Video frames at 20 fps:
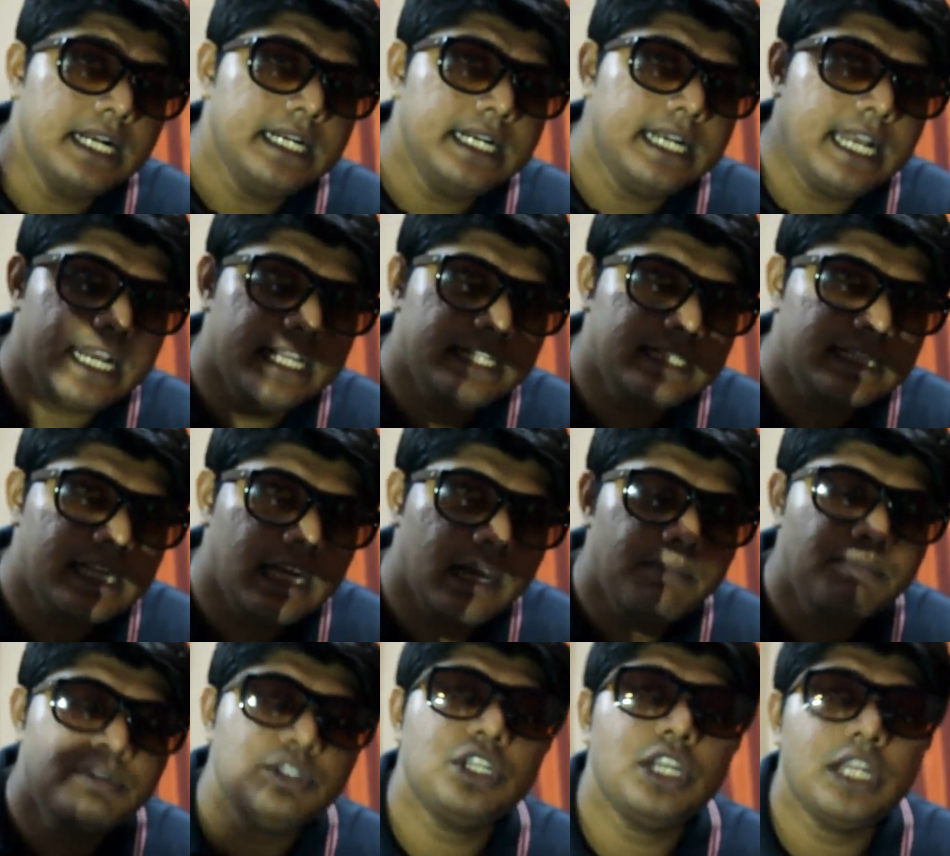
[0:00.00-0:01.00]

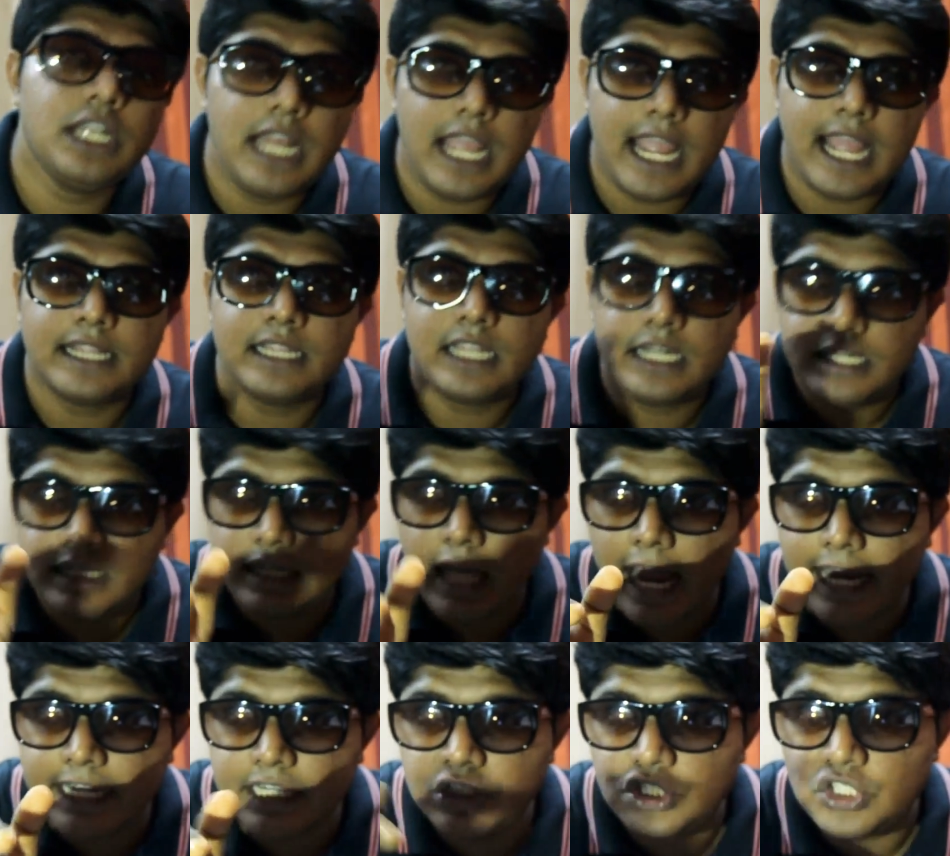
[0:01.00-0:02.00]
description and the
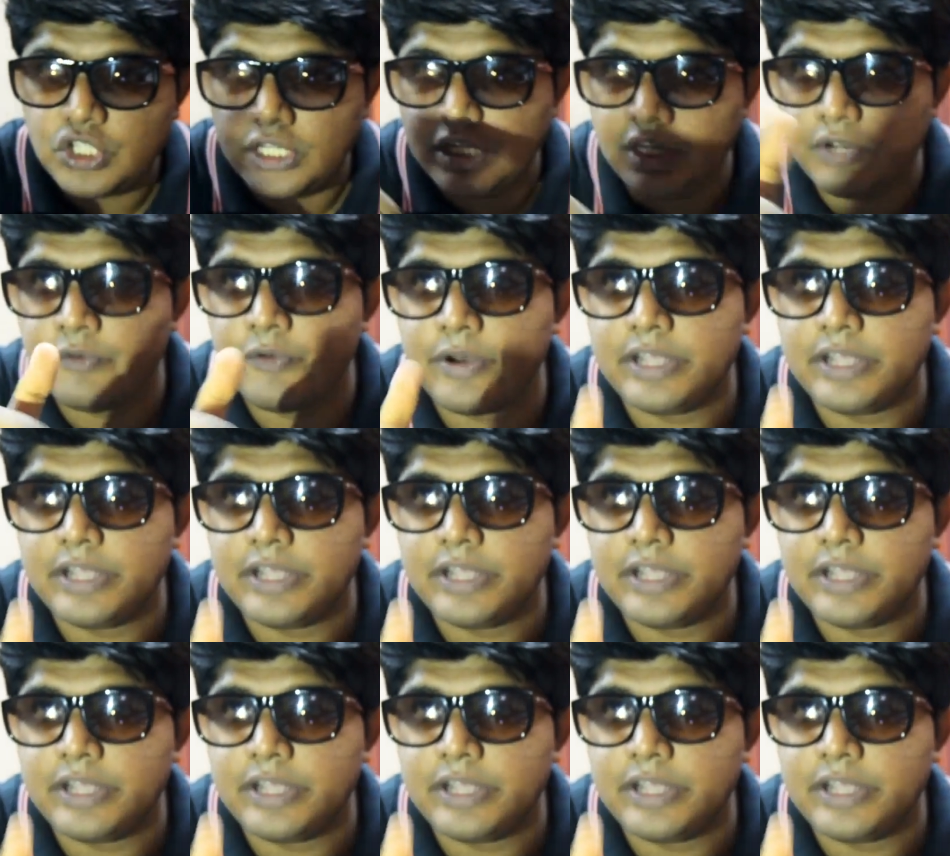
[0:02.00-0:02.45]
diet chicken